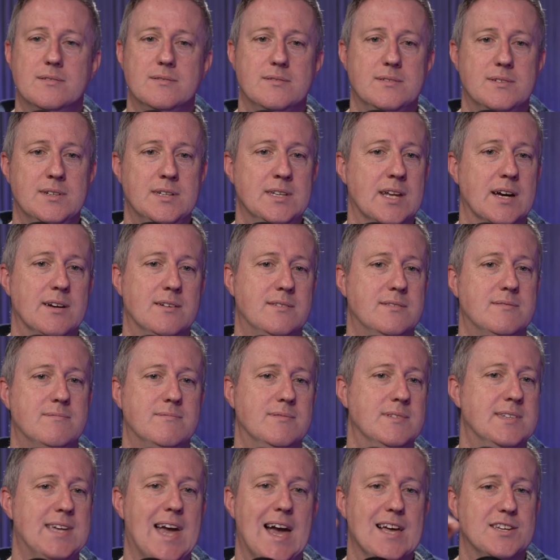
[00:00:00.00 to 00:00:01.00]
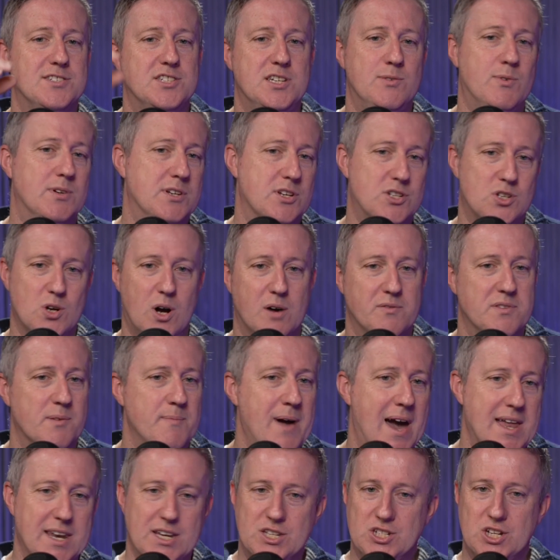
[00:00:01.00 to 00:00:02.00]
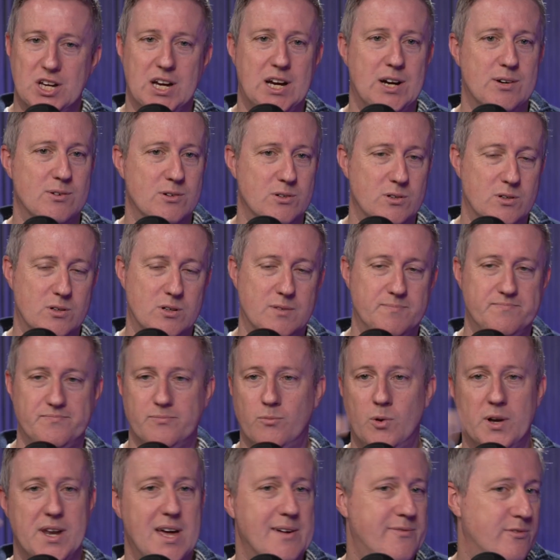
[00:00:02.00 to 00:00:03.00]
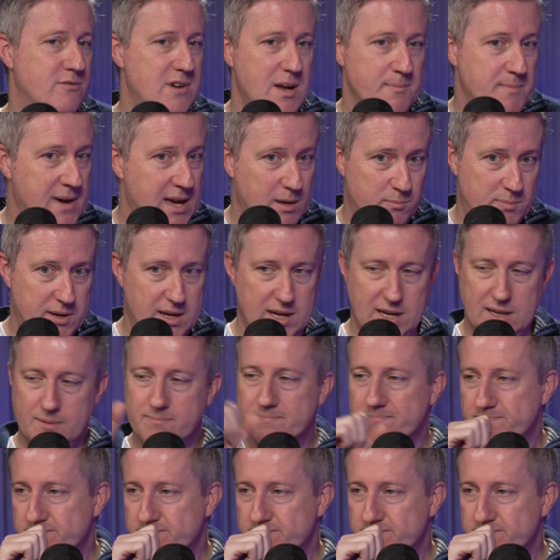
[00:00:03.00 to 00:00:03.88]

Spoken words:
you know, Gaz, do you want a shot of the manager, or whatever it may be.